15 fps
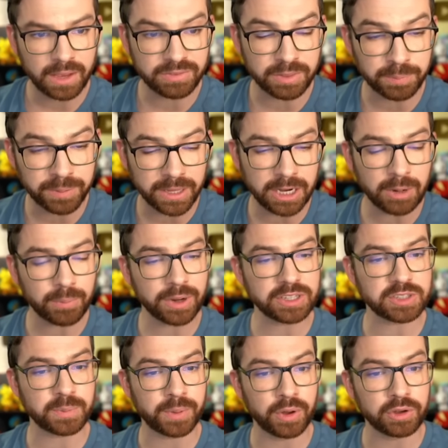If the player
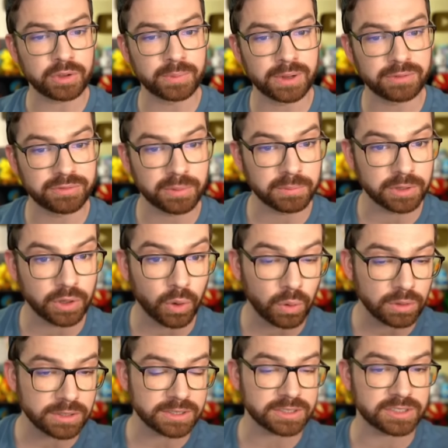brings a Pokemon from
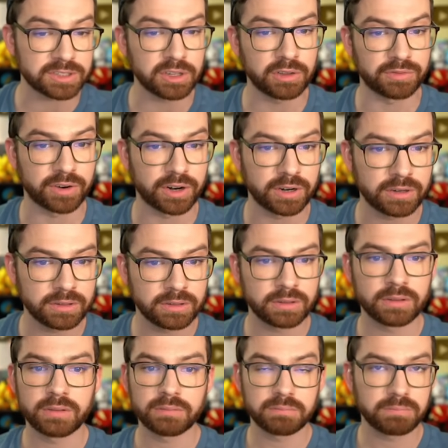Gold and Silver,
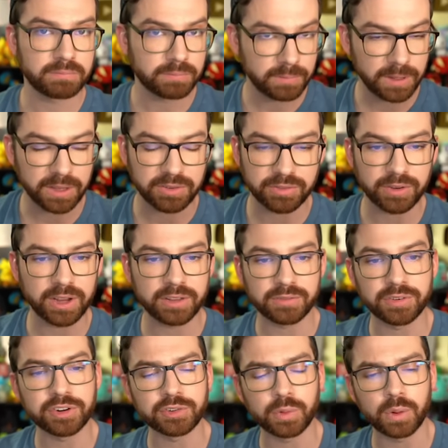yes, via
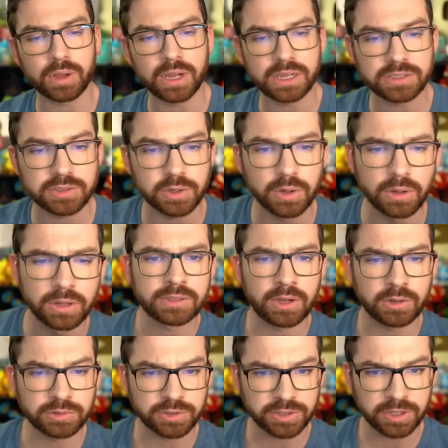the virtual console, the
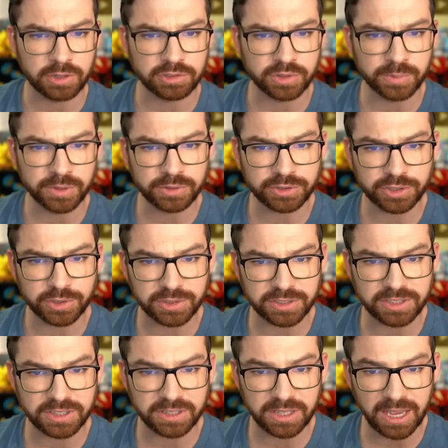Ultra Sun Ultra Moon shows
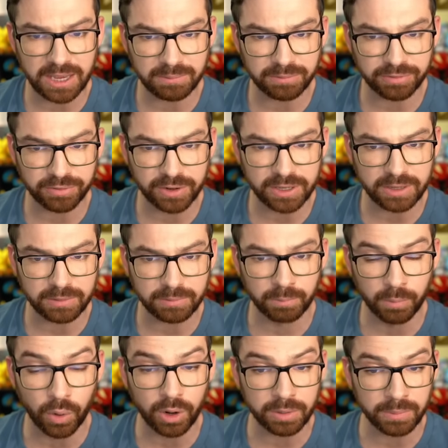it to the Game Freak
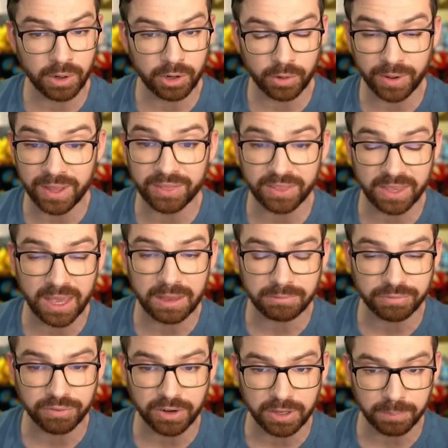Morimoto in the
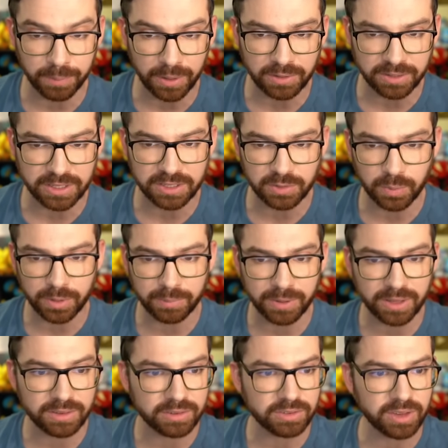Game Freak building is what it
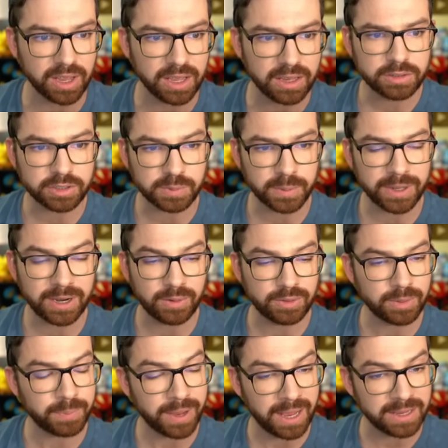meant to say. Explain how
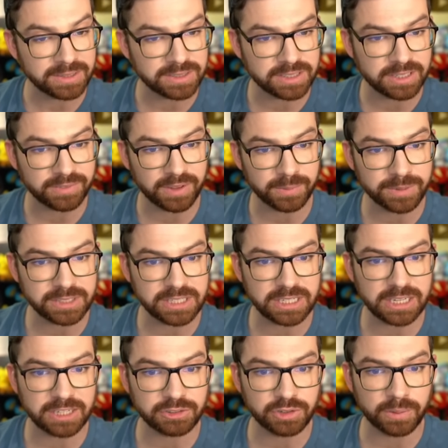in the past, the development
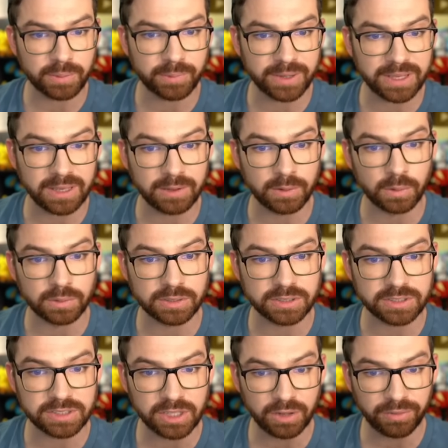team had trouble making Gold
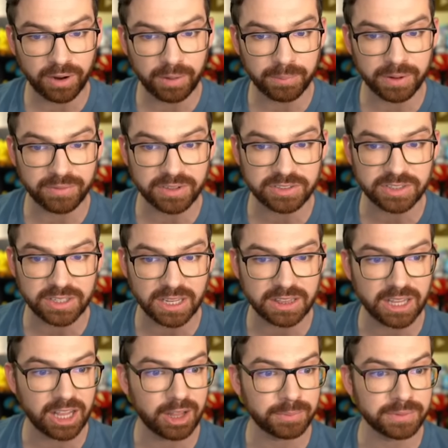and Silver, but eventually
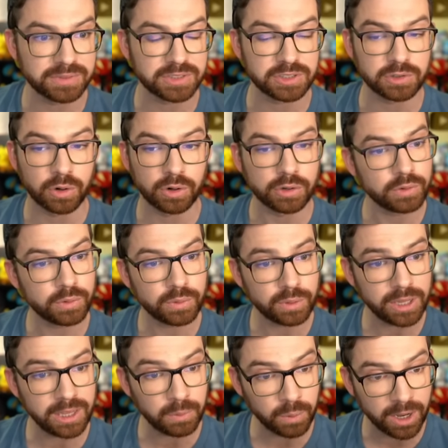got the help of
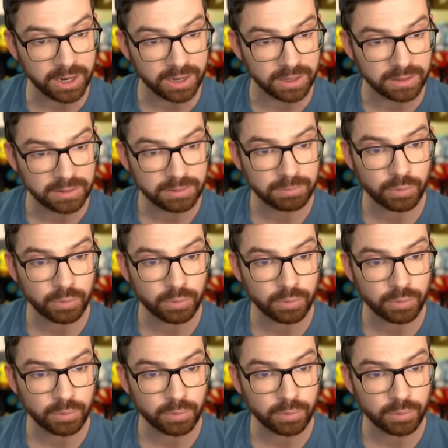Satoru Iwata.